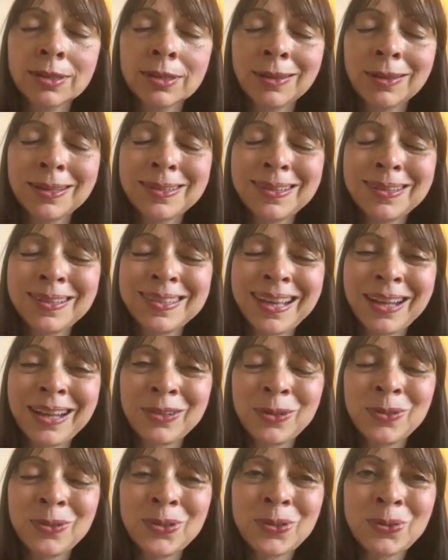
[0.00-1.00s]

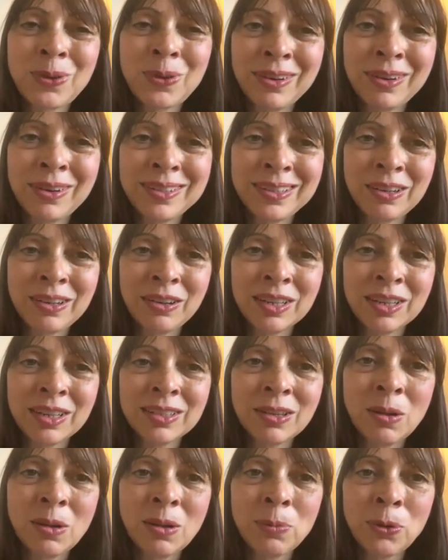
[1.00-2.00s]
Sun-Saturn square, as in our
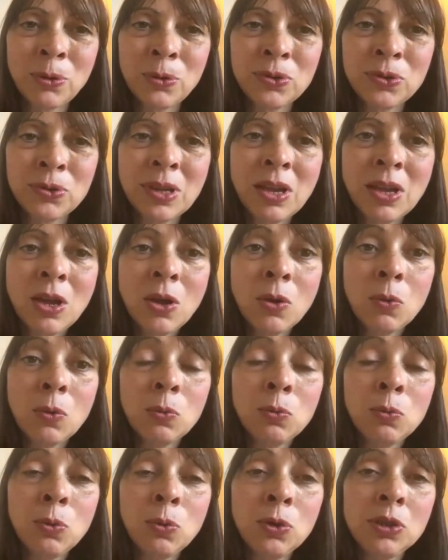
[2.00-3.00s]
examples,
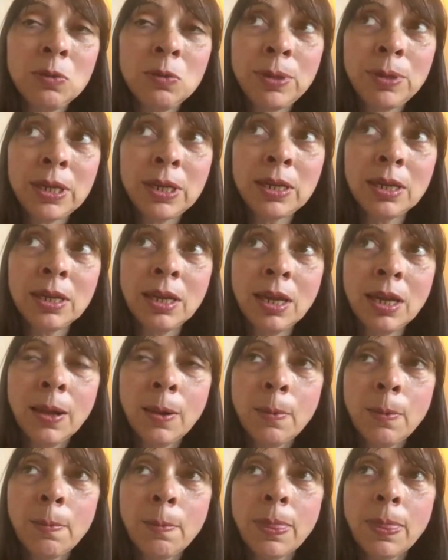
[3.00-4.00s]
would be
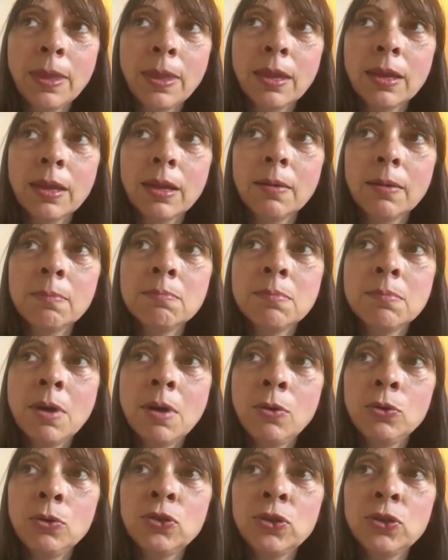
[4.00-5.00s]

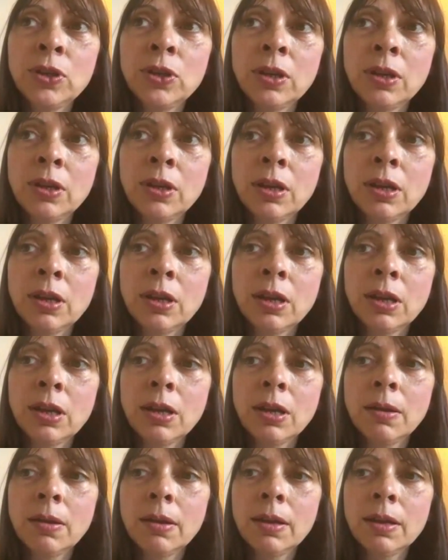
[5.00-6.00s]
most
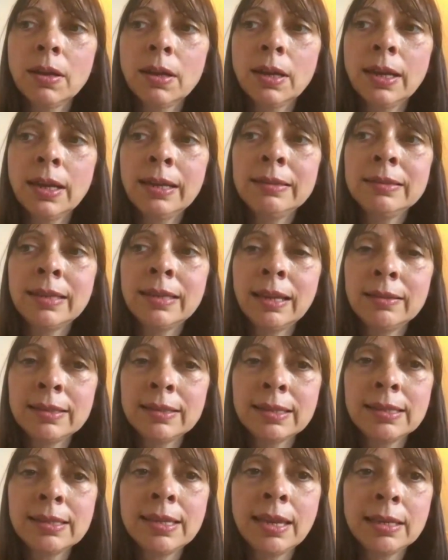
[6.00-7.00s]

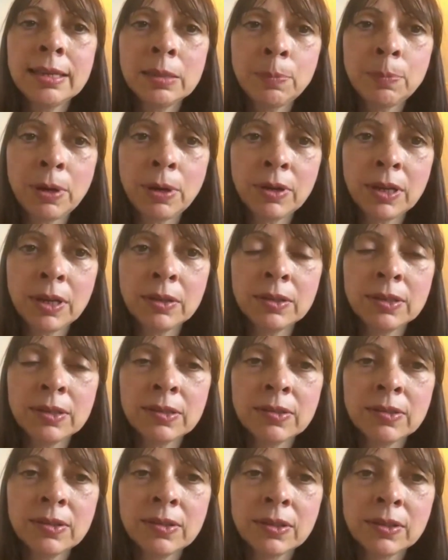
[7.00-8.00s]
intensely
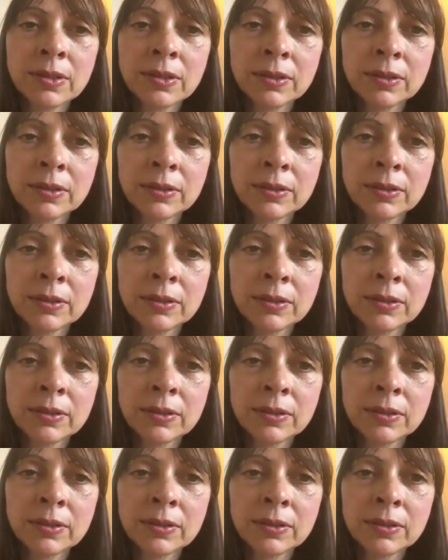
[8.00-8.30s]
experienced?